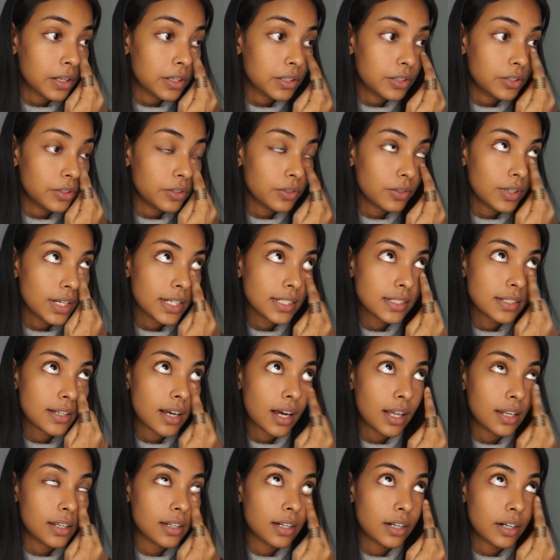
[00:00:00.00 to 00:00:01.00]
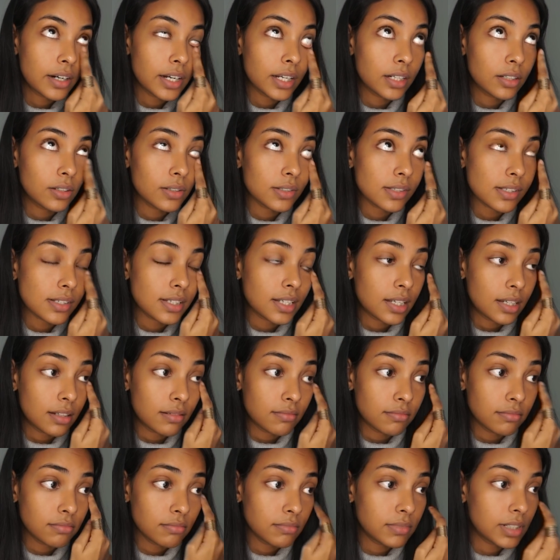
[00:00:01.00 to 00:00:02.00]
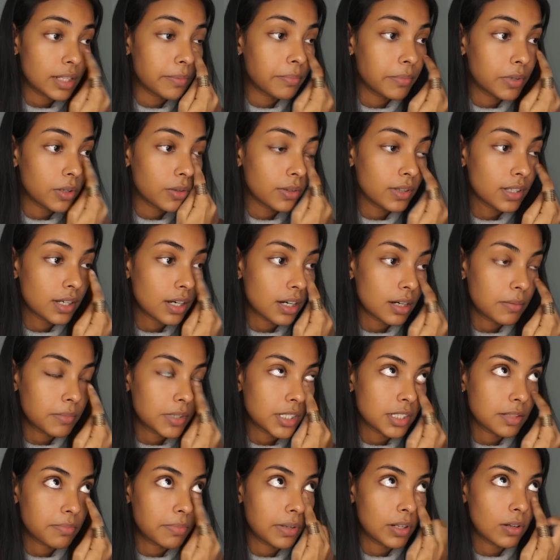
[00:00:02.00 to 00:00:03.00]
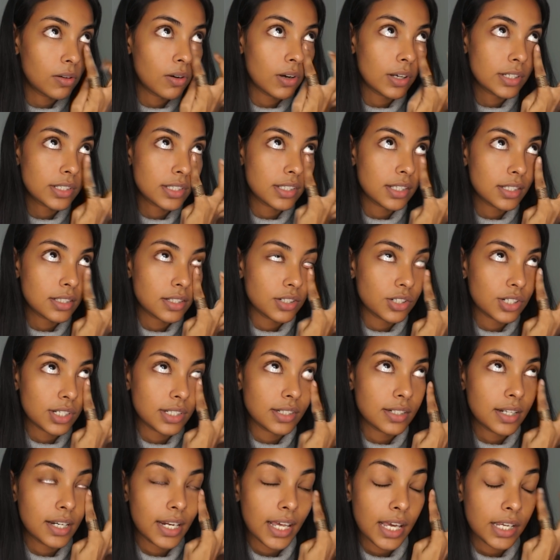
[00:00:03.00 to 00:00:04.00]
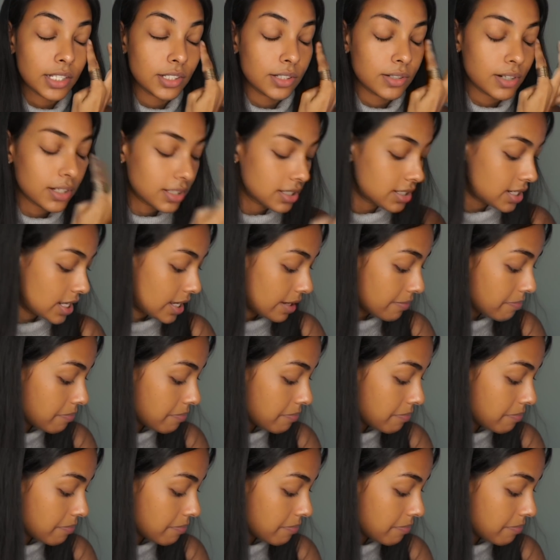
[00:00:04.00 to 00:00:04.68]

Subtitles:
Do you guys color correct your skin? Let me know in the comments below. Is this just an extra step?